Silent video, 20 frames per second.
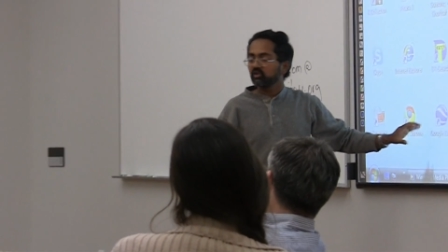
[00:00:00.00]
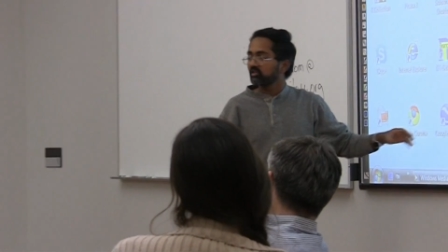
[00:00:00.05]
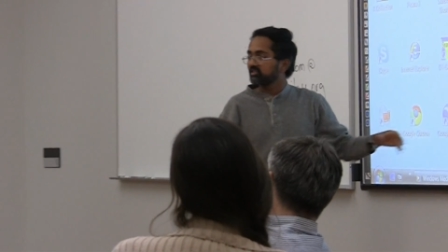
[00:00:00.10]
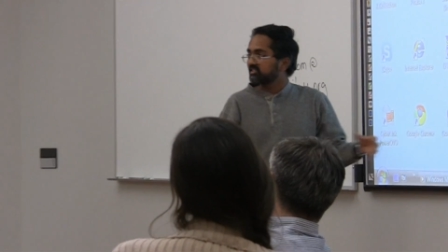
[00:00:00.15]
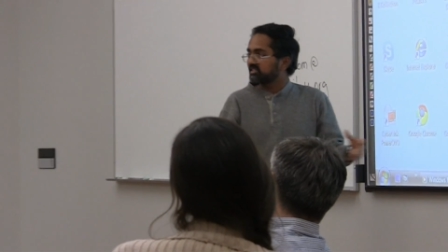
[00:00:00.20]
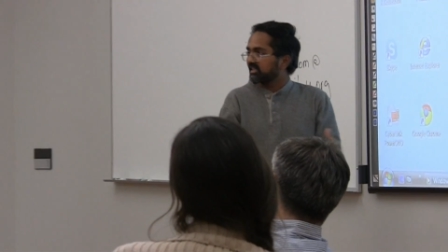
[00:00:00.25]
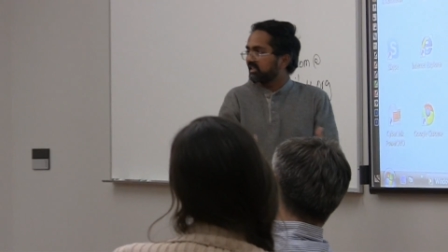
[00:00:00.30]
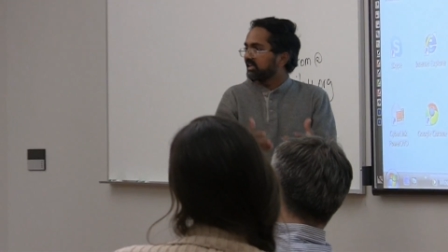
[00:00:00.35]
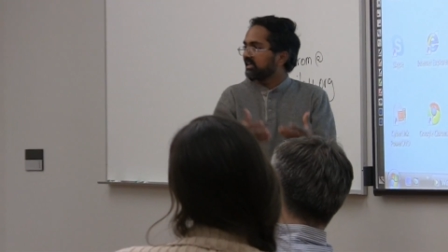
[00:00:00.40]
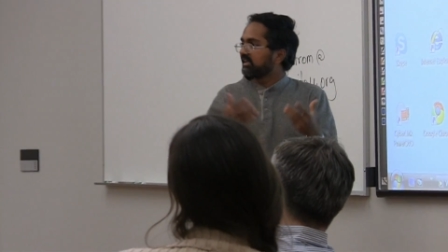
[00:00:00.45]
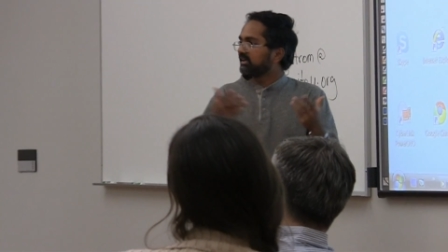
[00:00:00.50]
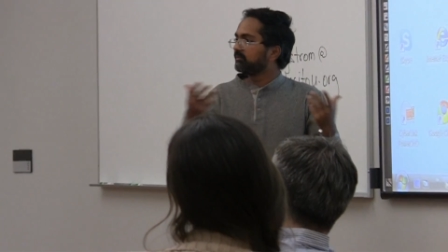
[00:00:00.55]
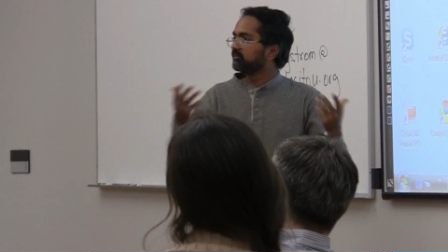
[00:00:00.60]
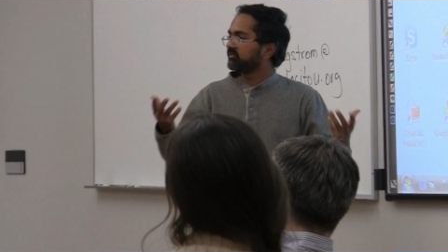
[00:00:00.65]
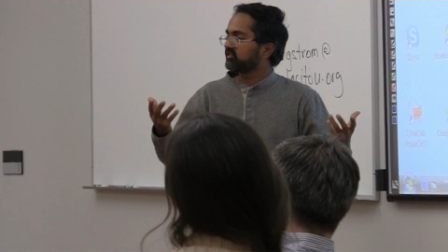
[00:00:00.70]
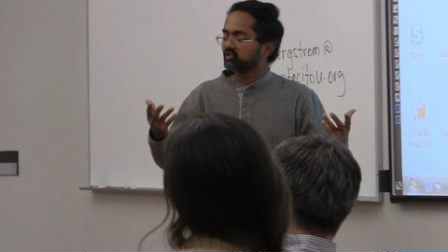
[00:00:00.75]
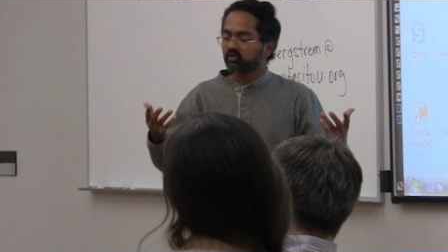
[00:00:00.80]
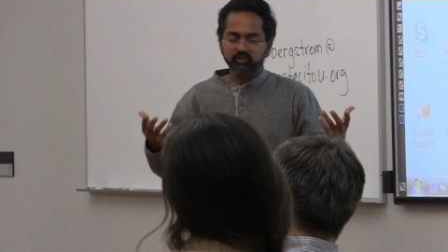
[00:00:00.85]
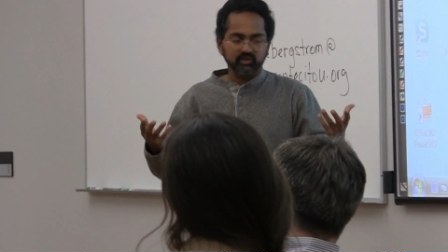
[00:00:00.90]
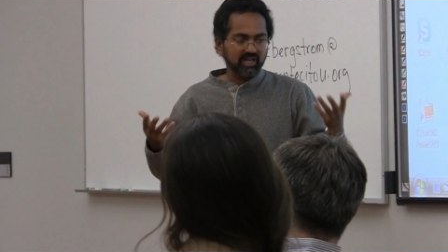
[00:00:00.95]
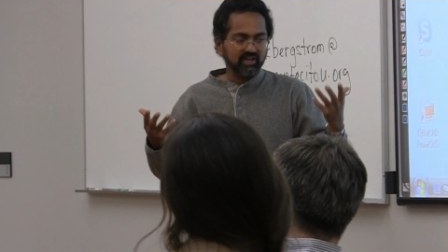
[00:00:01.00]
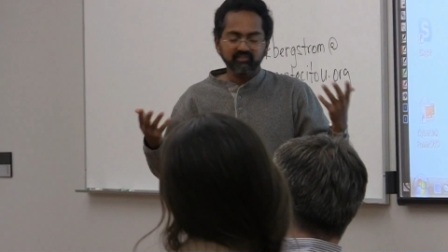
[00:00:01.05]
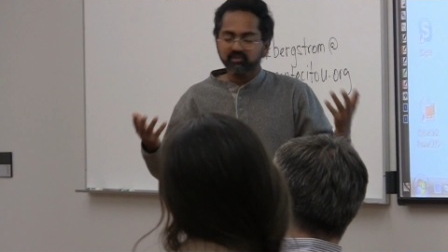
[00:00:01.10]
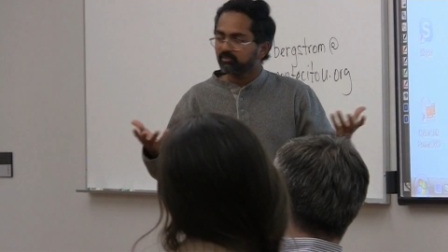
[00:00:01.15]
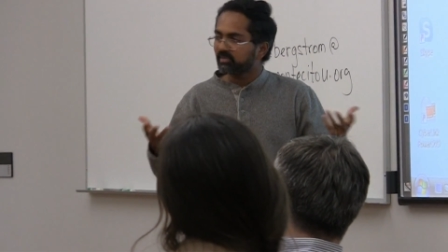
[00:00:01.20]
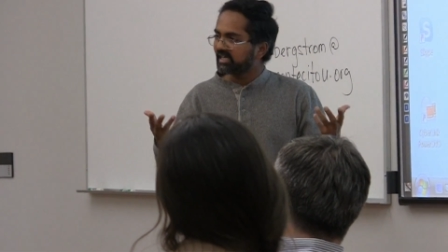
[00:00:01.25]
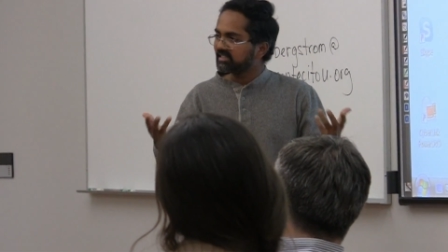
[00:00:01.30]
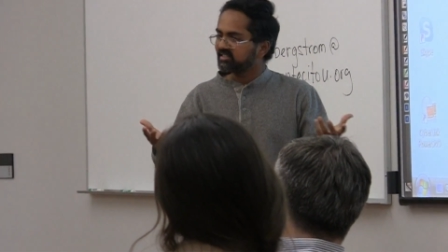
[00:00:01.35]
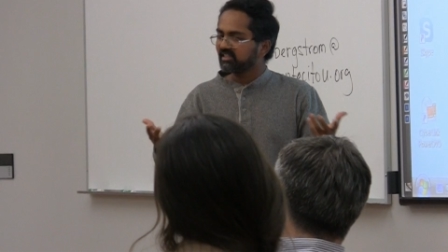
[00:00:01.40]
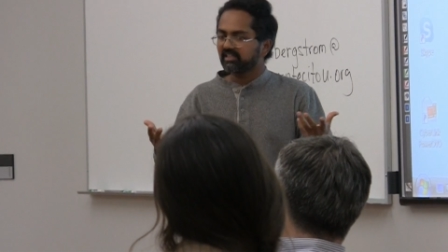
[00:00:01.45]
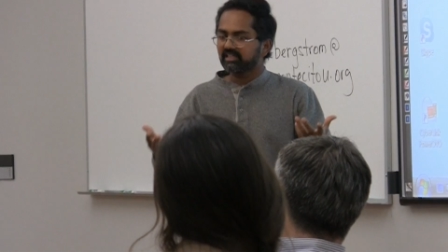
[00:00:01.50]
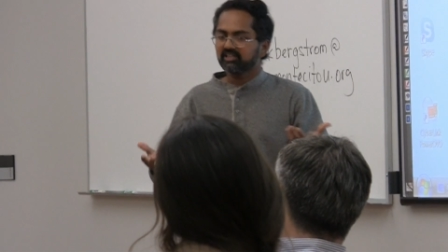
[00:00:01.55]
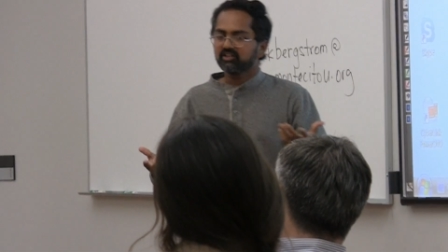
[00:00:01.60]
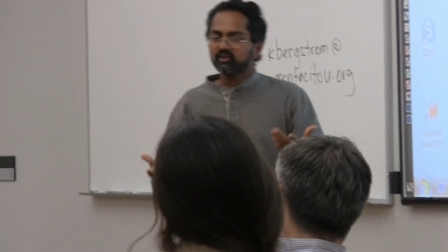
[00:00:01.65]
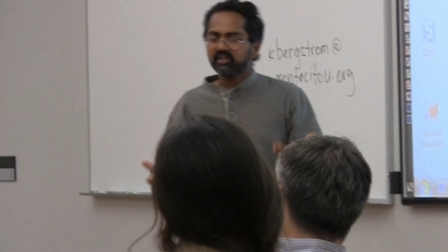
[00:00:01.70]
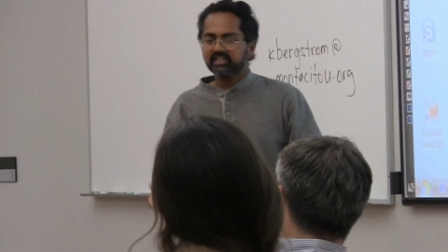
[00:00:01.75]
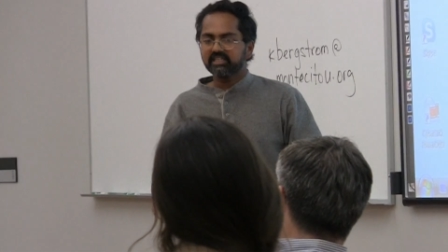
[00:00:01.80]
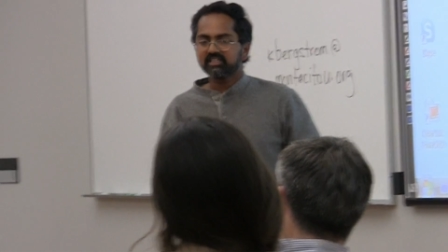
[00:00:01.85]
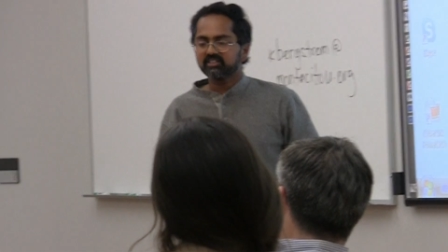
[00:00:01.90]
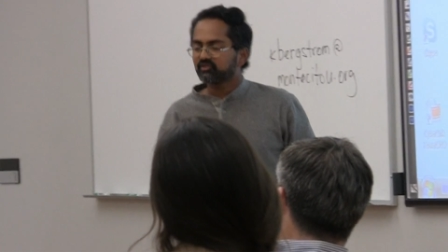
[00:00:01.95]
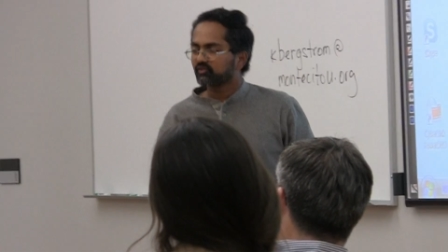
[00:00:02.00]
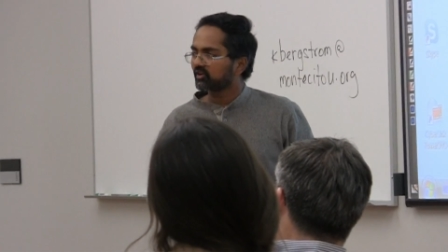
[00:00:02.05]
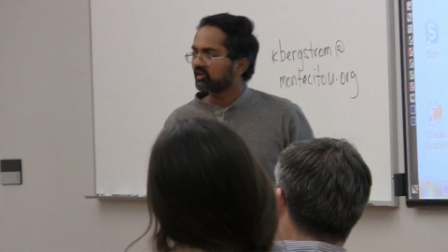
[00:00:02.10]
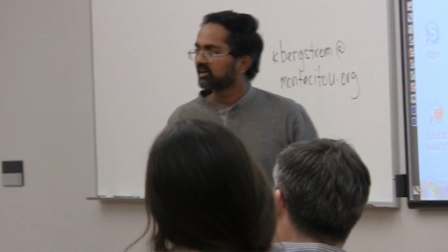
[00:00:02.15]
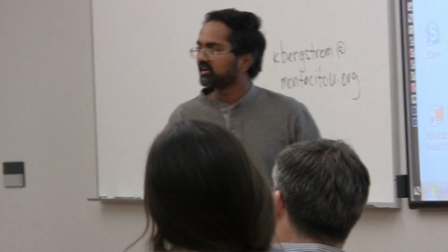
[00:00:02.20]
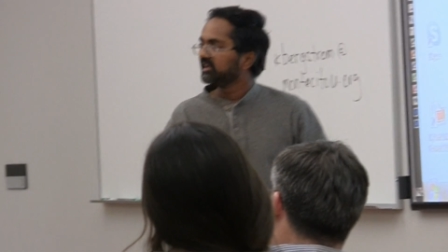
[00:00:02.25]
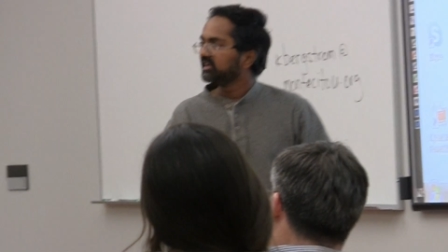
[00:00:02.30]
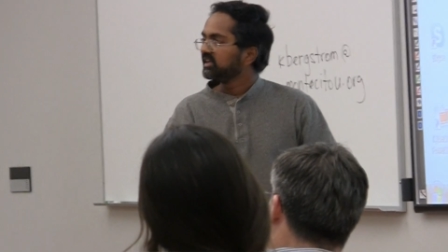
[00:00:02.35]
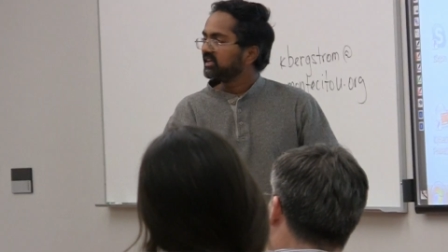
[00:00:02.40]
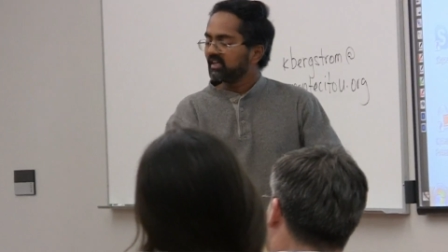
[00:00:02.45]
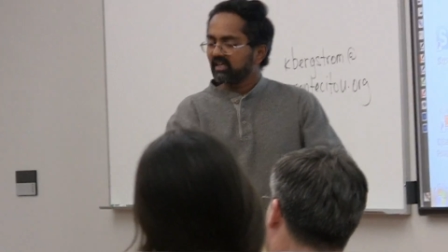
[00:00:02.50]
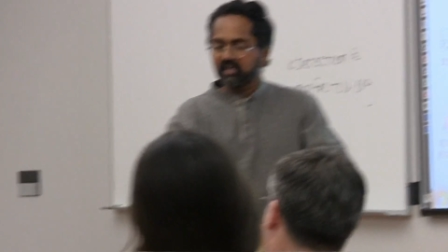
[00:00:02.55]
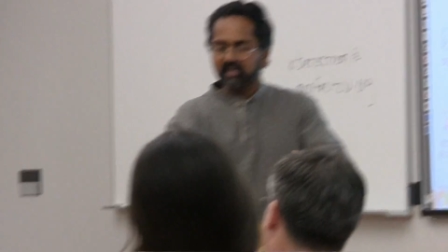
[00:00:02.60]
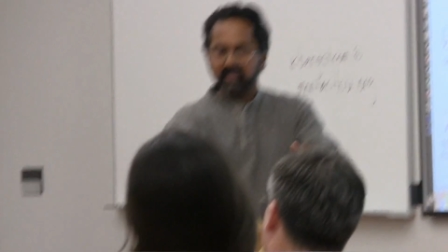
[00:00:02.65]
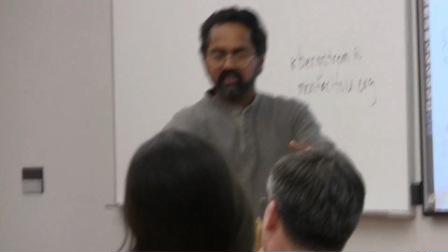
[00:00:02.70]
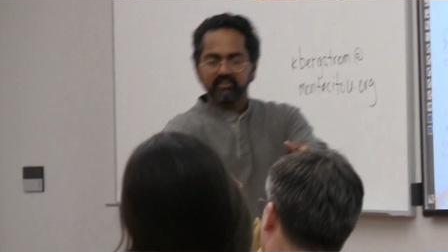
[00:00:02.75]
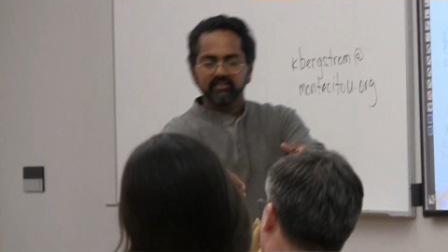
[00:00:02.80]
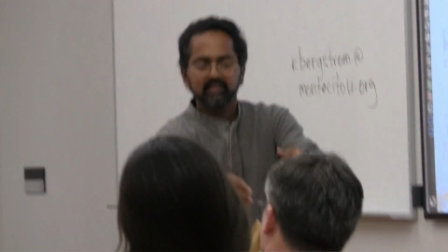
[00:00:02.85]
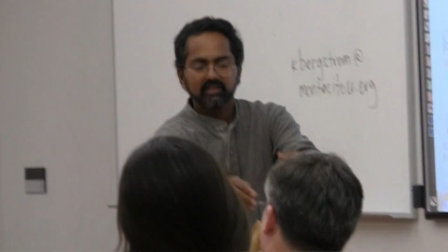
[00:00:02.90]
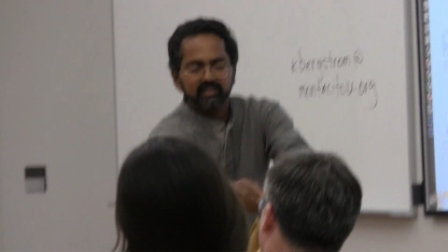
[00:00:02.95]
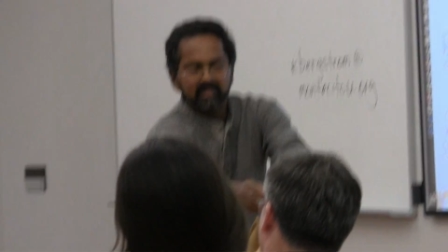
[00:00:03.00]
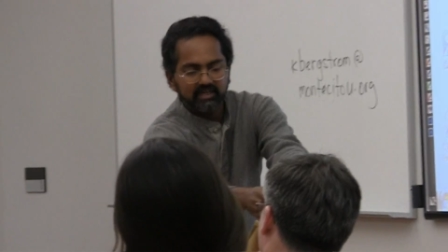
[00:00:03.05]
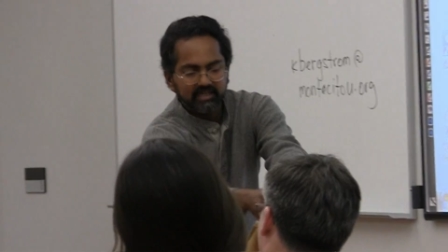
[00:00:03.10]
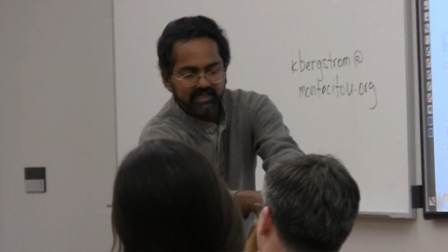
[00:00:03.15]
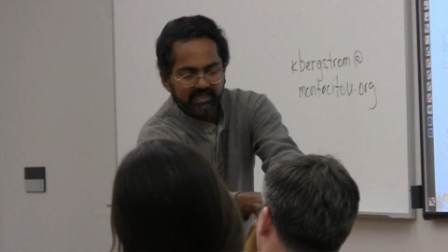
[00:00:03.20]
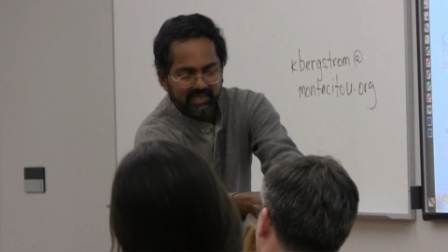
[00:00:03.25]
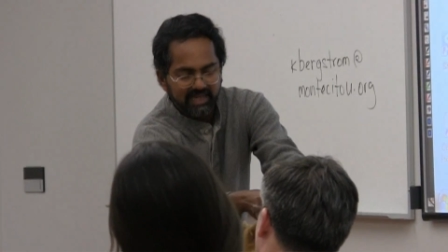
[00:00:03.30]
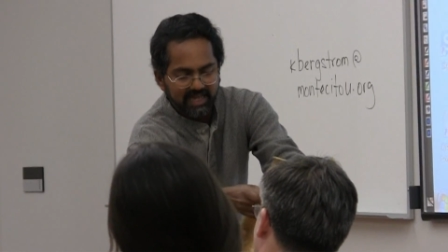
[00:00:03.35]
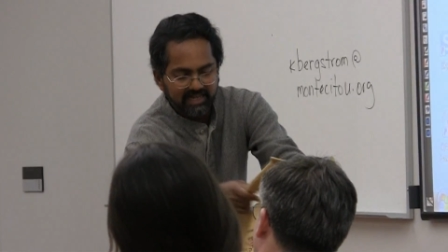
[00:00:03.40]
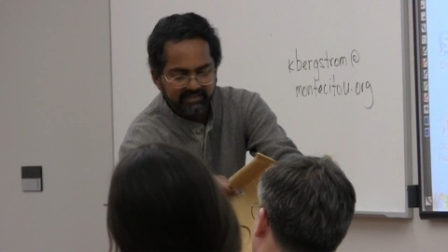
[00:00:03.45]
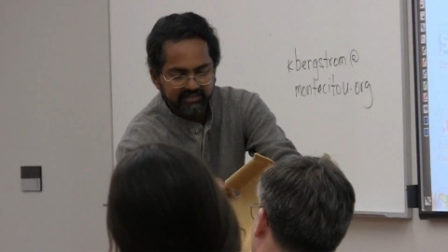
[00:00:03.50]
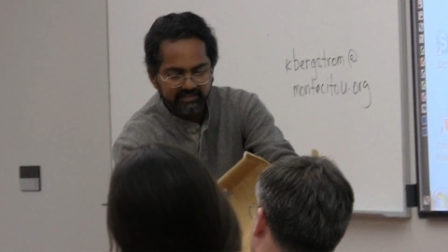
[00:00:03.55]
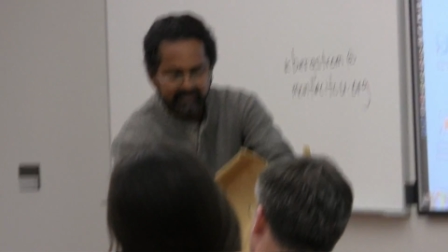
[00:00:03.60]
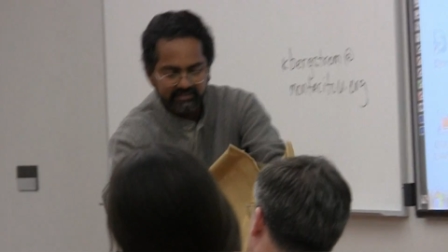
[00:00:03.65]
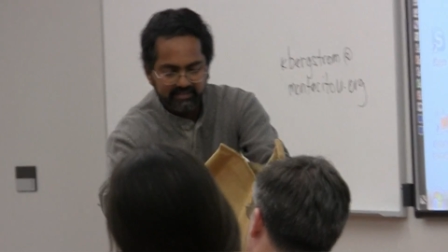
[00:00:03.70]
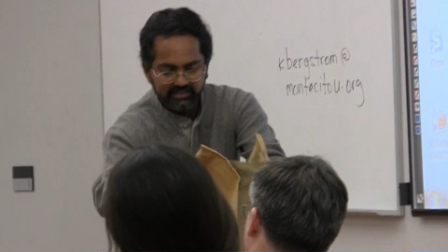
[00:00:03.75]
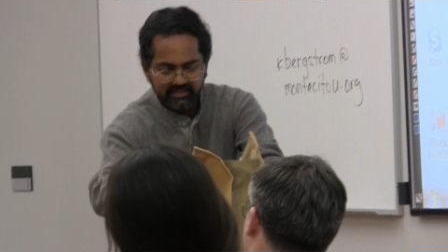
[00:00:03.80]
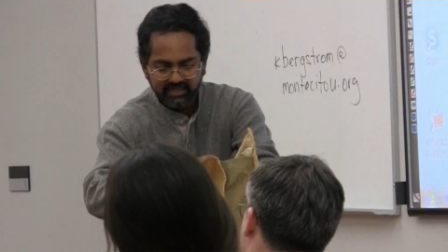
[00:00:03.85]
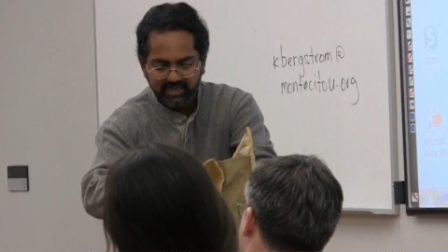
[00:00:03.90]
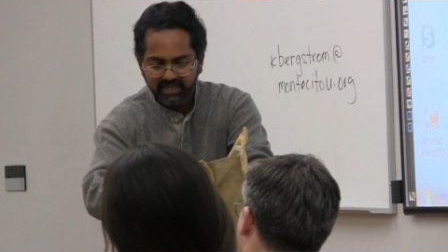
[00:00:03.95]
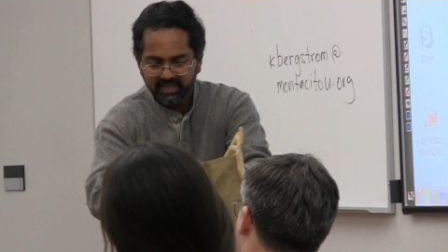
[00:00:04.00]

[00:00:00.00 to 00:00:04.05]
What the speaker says: So it's so you have the basic ingredients for the learning ladder,